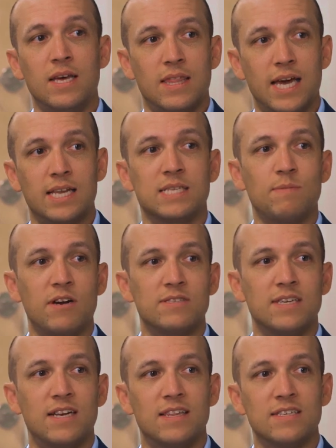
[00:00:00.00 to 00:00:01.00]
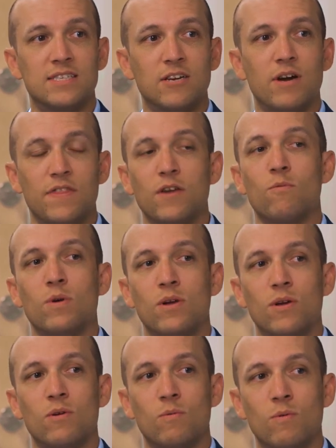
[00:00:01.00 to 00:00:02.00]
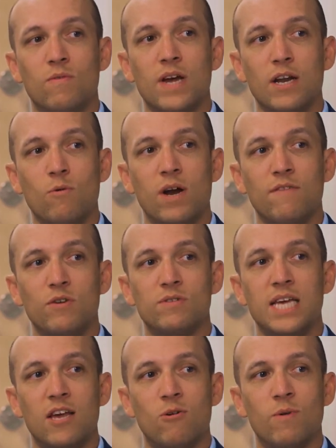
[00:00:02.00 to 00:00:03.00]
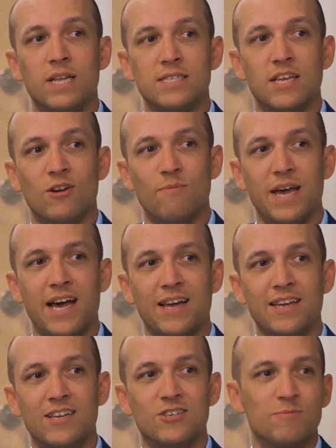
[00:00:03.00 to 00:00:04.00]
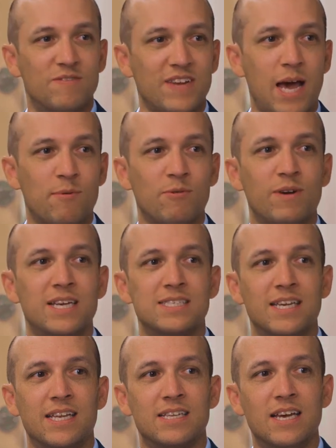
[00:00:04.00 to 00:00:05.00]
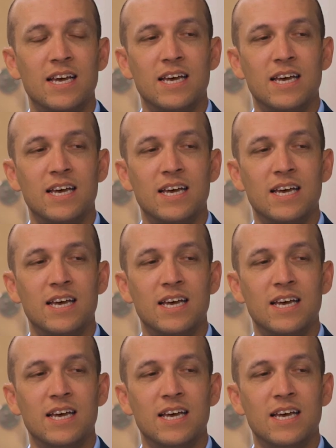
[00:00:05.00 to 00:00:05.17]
That expires at the end of this year. I think we've got quite a few tailwinds that are back in terms of capital raising and